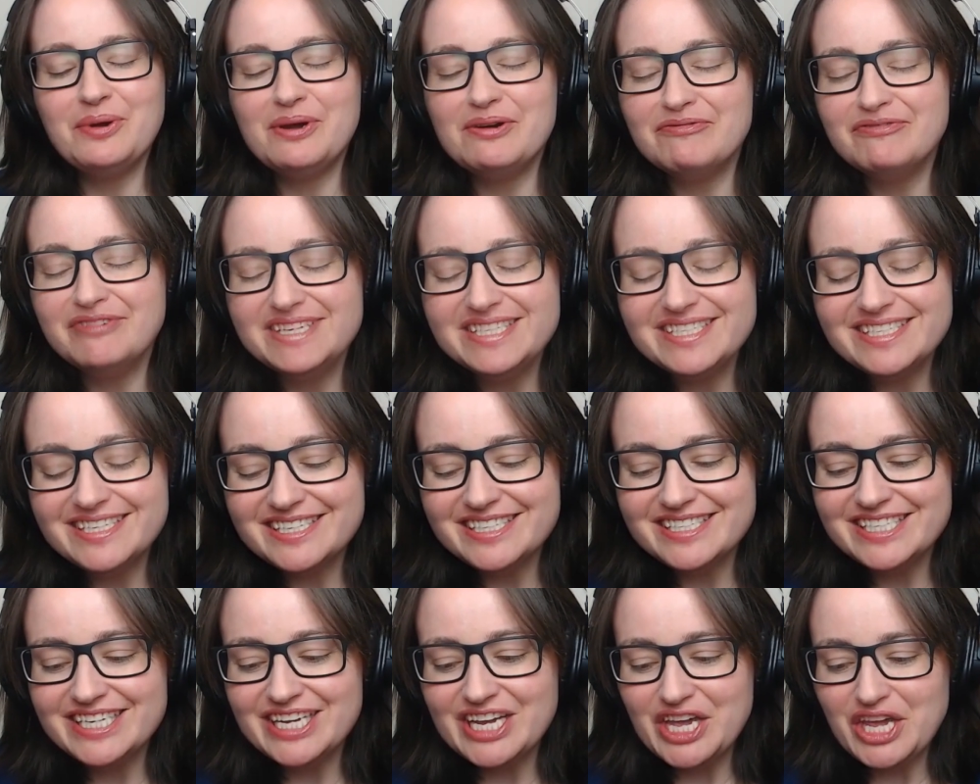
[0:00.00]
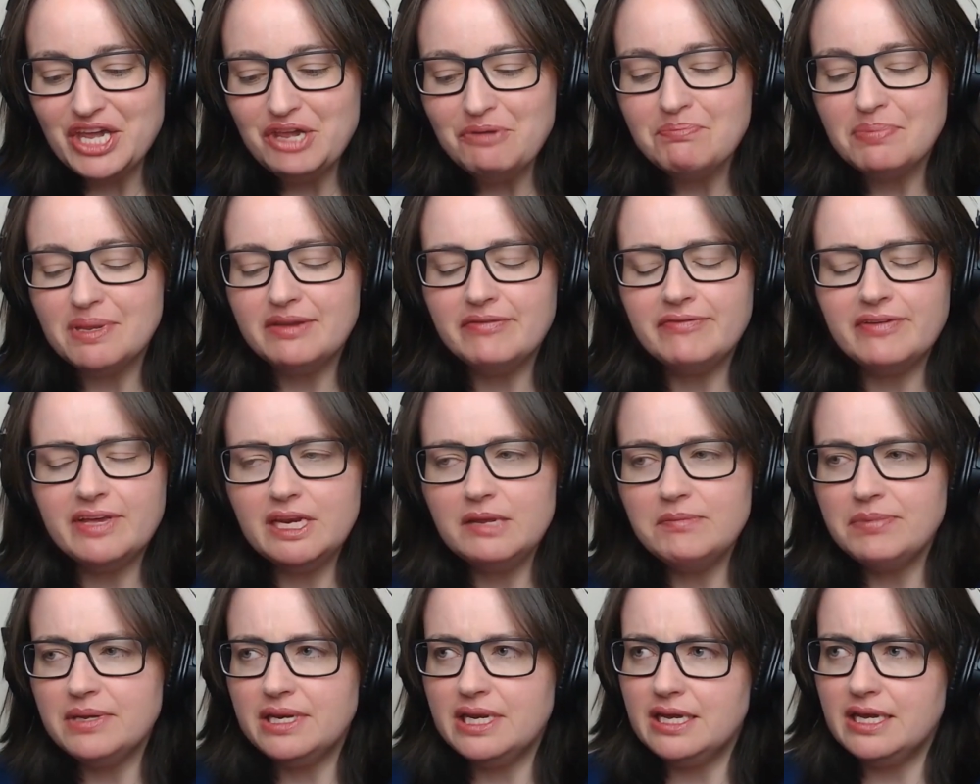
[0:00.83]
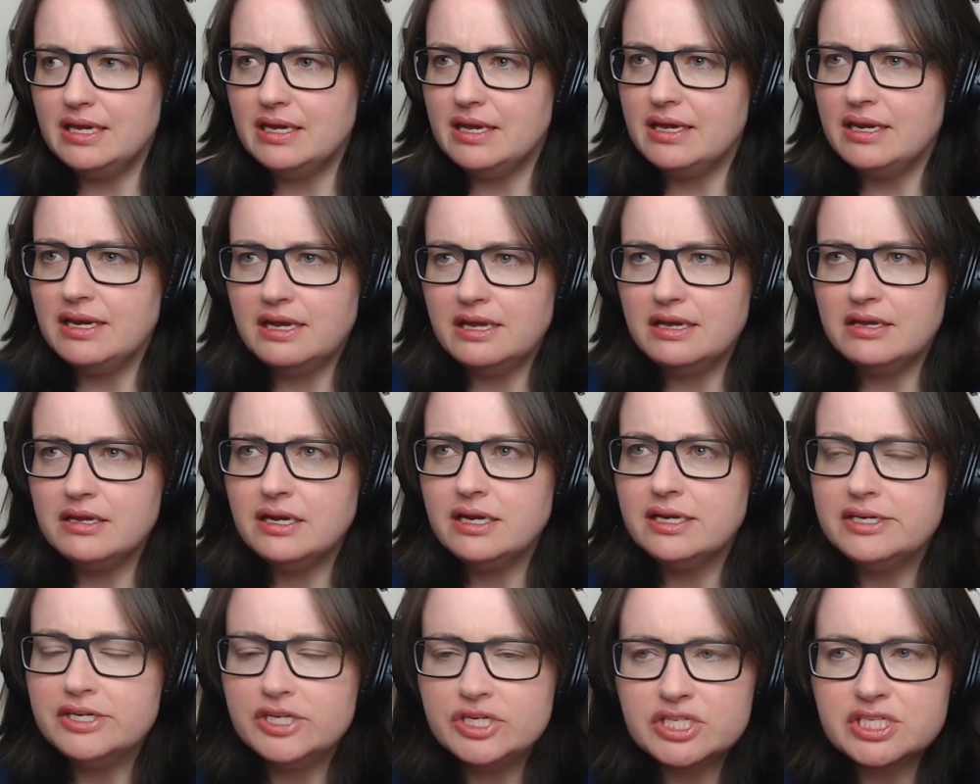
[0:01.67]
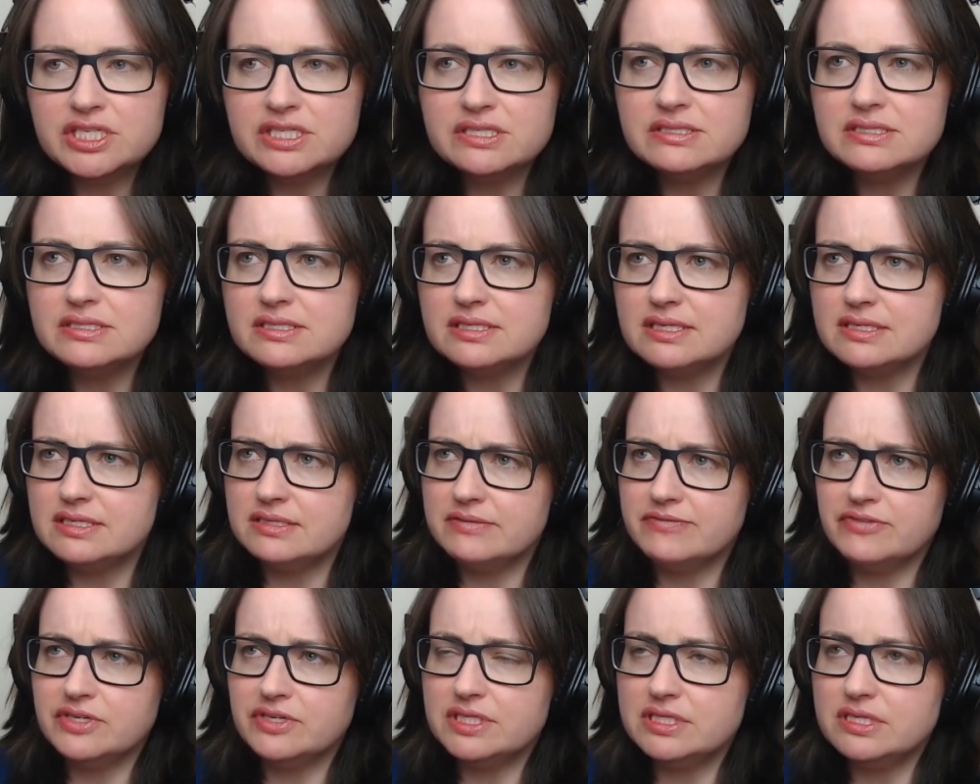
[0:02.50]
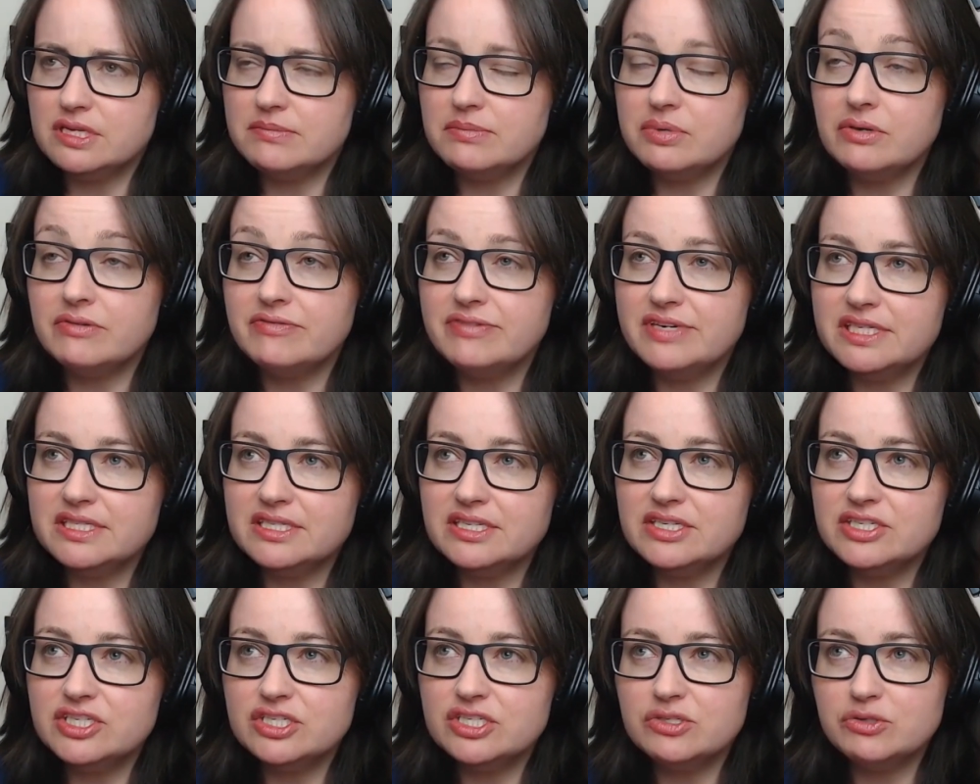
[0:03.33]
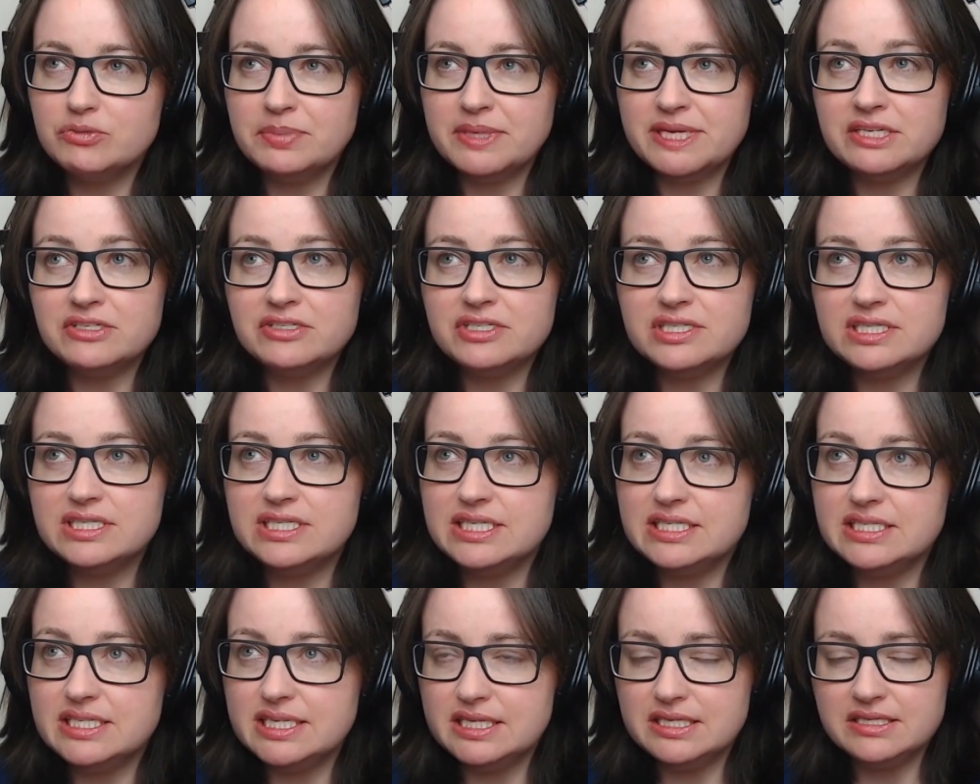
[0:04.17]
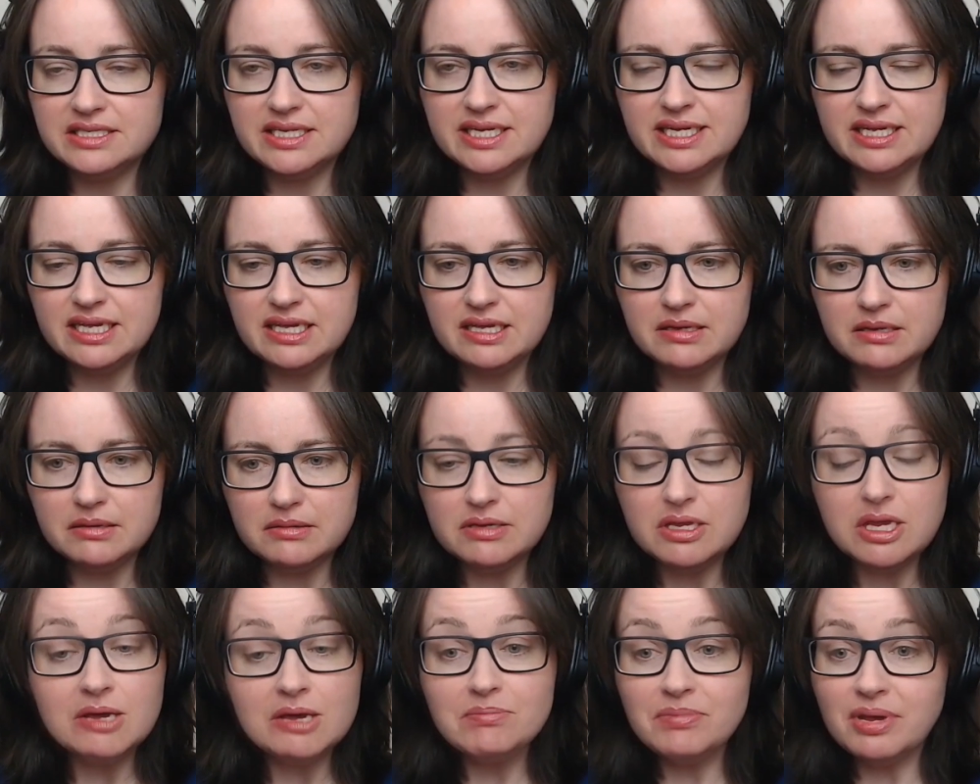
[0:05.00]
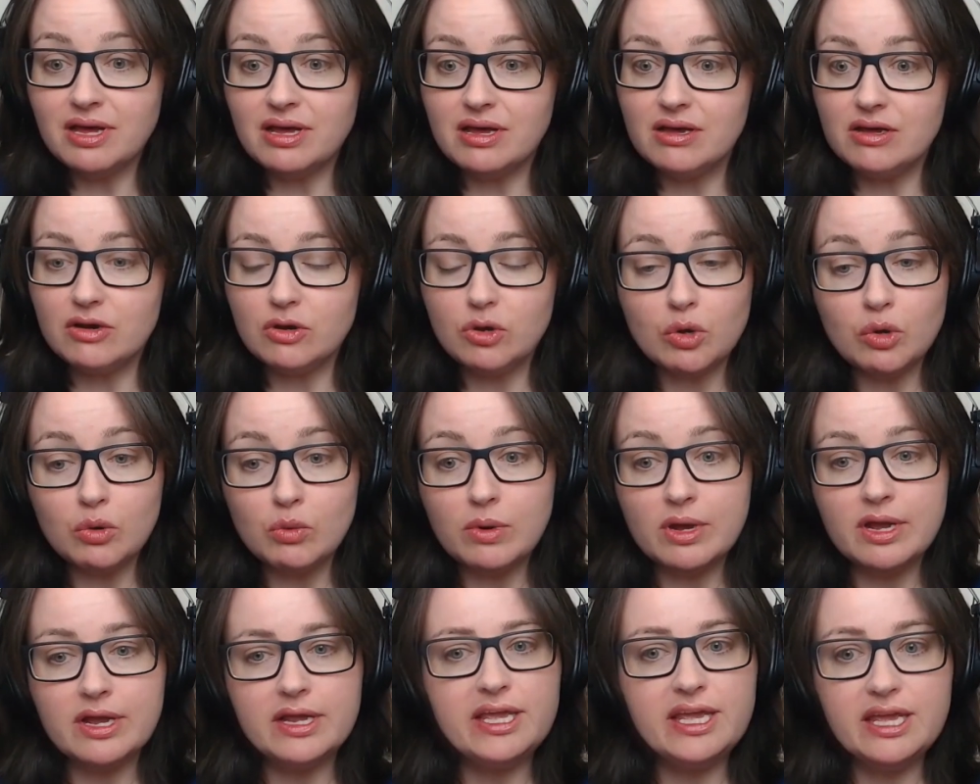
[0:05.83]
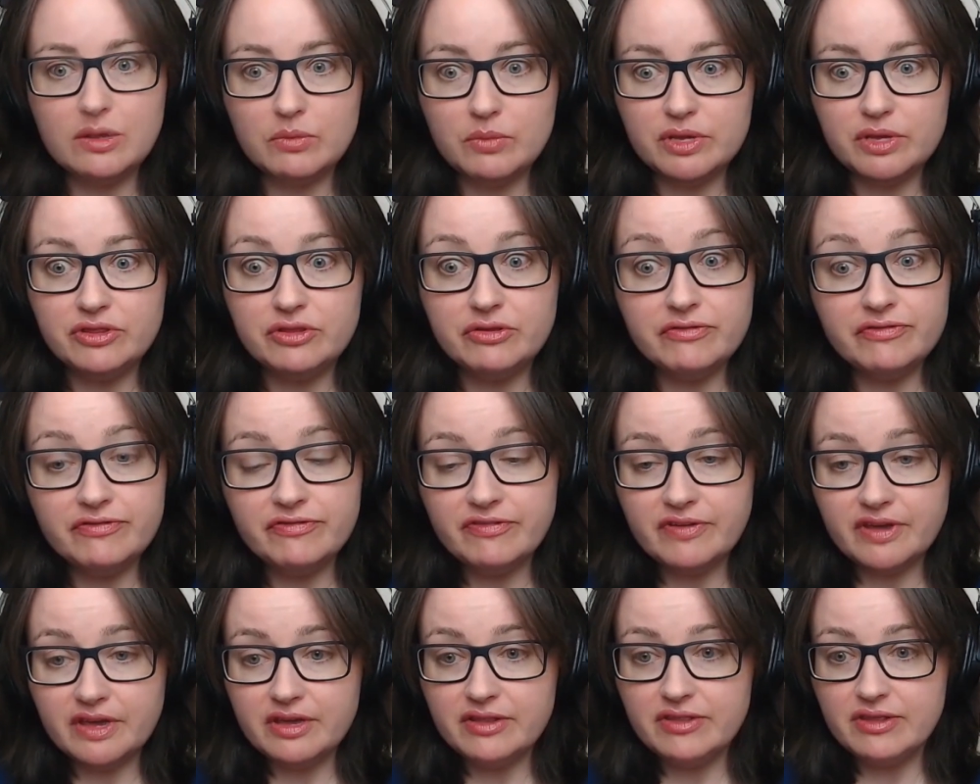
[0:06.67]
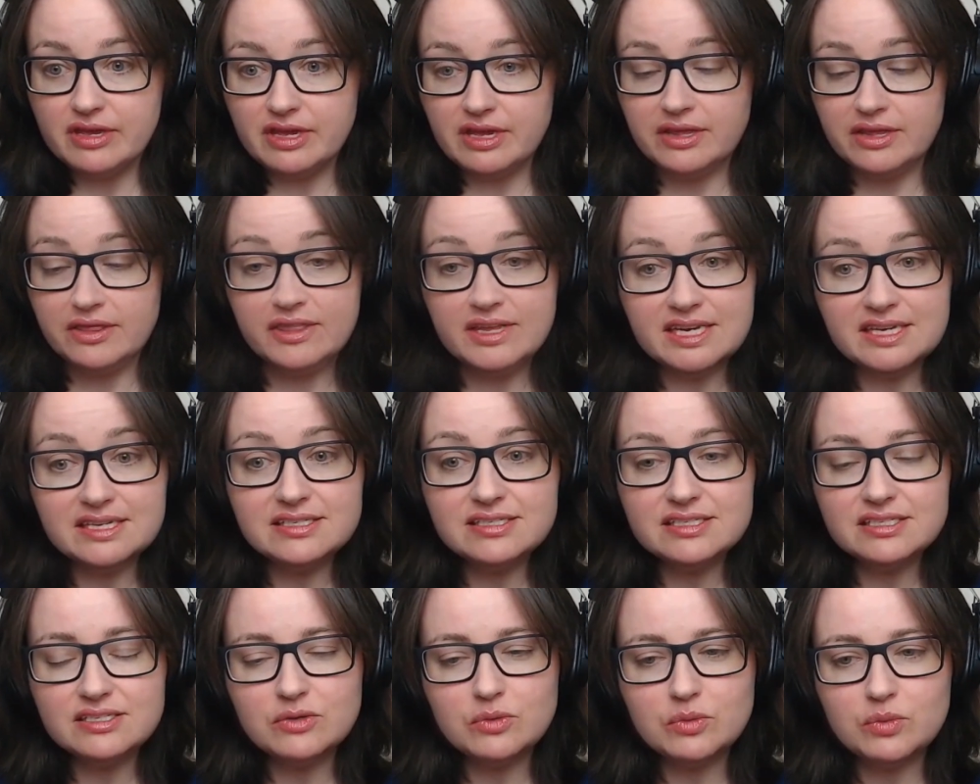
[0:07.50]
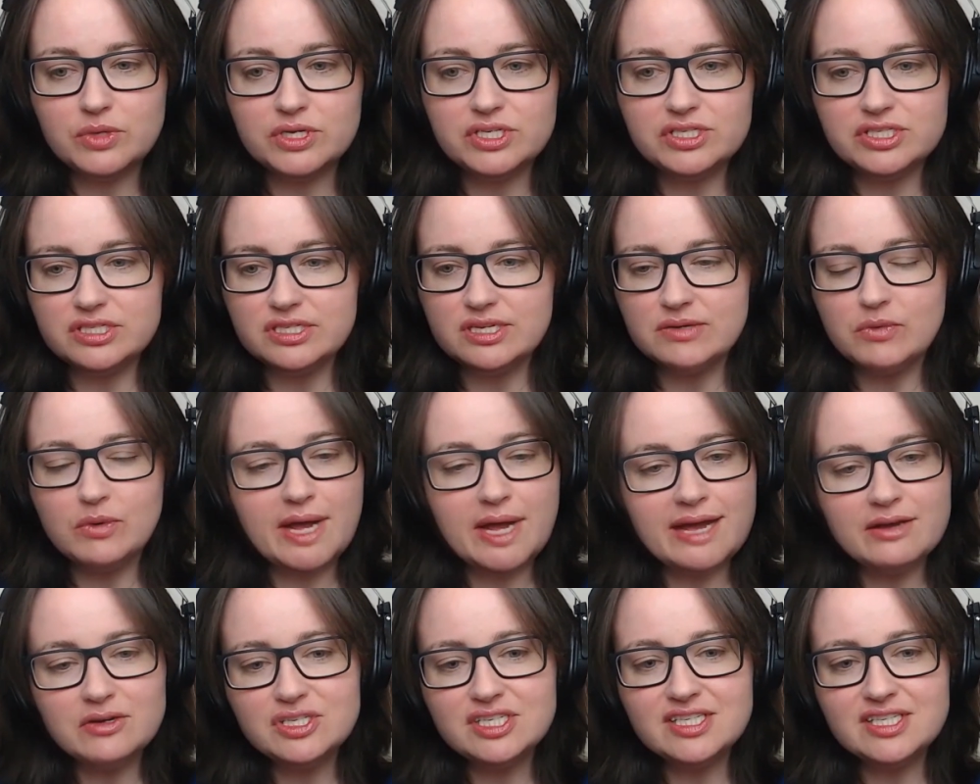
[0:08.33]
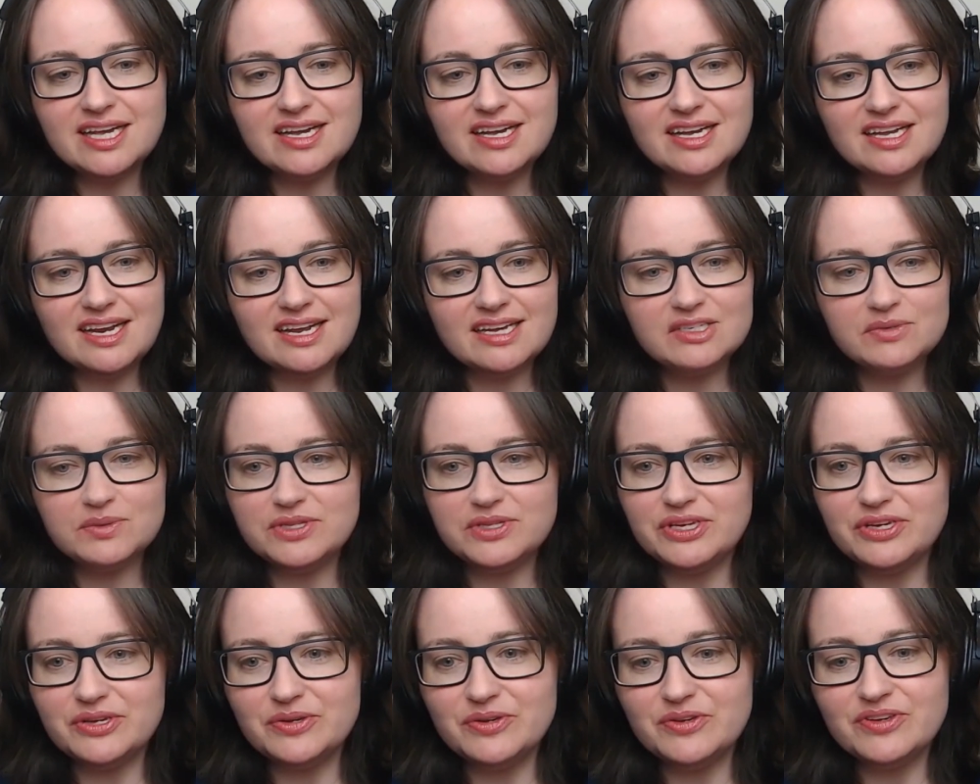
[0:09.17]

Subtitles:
out on ResearchGate, but if anybody, any clinicians, for example, or researchers would be interested in taking part or working with you further in this, how should they connect with you?